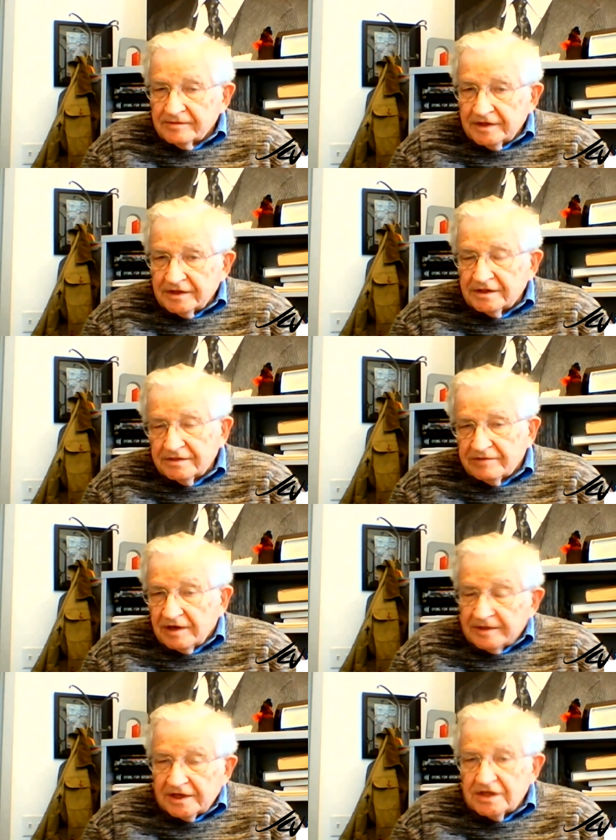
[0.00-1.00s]
uh,
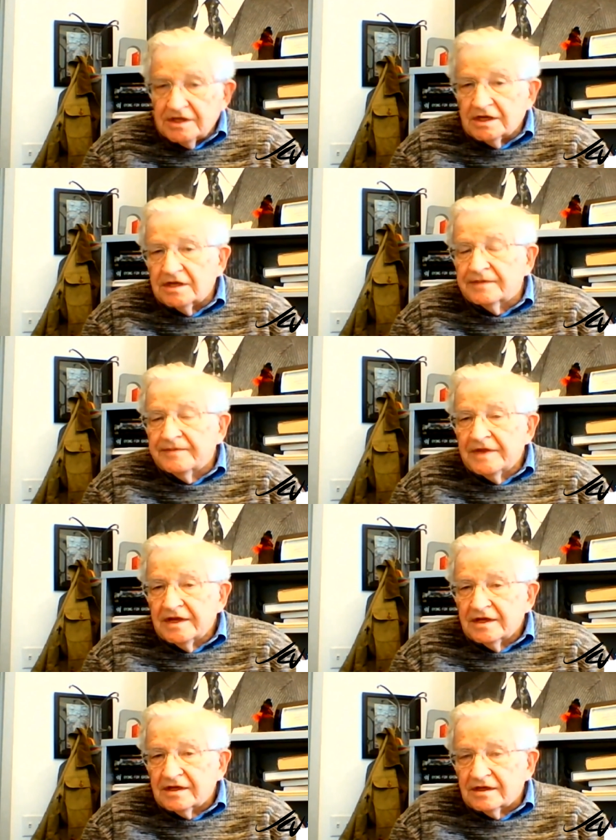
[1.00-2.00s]
probably India,
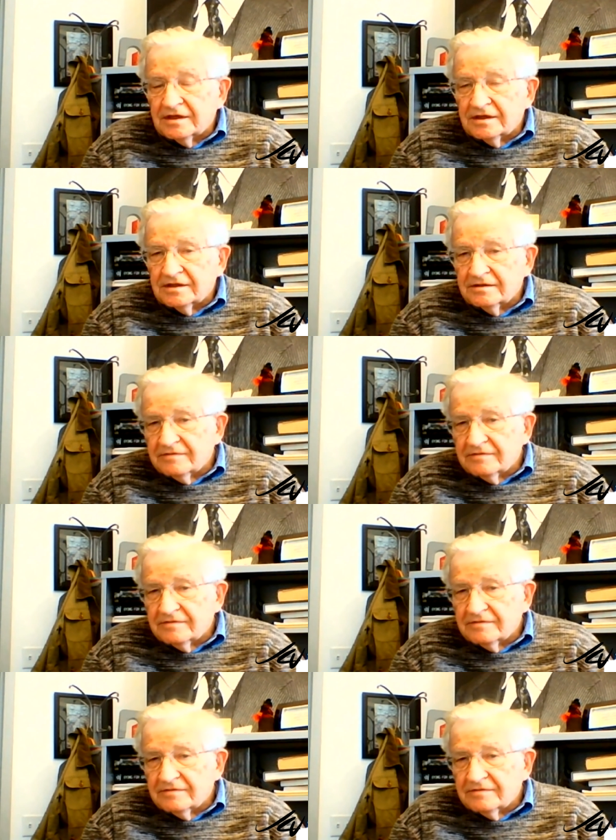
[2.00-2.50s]
uh,